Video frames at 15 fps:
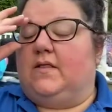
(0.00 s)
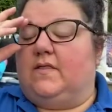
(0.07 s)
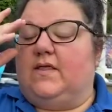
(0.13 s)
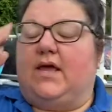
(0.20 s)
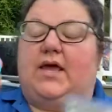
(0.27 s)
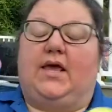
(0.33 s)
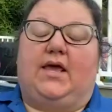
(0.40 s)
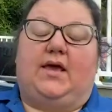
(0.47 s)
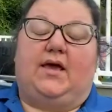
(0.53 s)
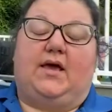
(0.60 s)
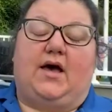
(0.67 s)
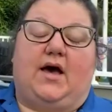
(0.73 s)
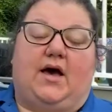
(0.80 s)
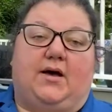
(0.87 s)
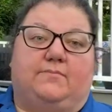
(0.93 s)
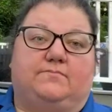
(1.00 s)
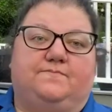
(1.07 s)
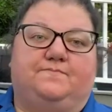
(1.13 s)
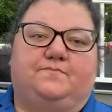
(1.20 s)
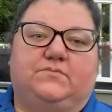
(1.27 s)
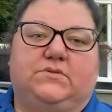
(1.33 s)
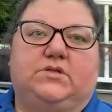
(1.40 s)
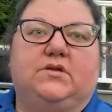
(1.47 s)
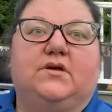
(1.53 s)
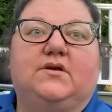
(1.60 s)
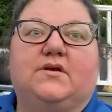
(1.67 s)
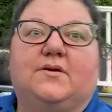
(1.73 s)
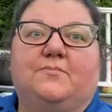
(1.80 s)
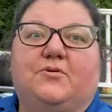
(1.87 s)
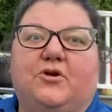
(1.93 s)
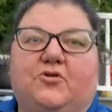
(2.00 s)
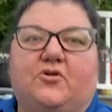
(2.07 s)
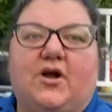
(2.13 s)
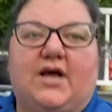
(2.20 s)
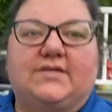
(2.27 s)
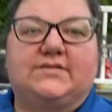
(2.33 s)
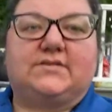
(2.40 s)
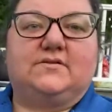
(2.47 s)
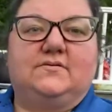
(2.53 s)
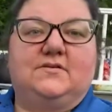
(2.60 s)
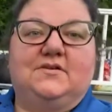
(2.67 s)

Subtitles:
the computerized